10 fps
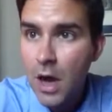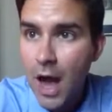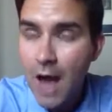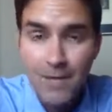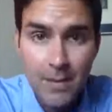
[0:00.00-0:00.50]

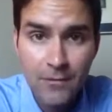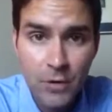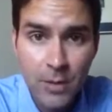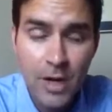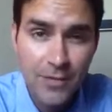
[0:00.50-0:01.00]
I'm Fabian for
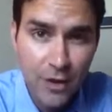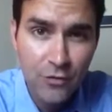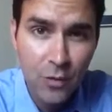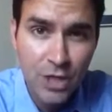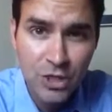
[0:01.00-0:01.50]
Liberty. Thanks
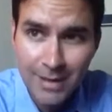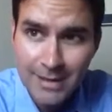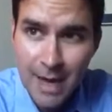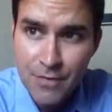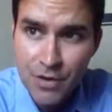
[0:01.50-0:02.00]
for watching. My
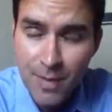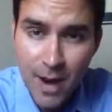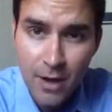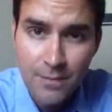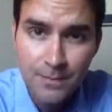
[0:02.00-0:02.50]
time's
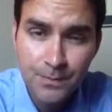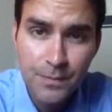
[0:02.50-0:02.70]
expired.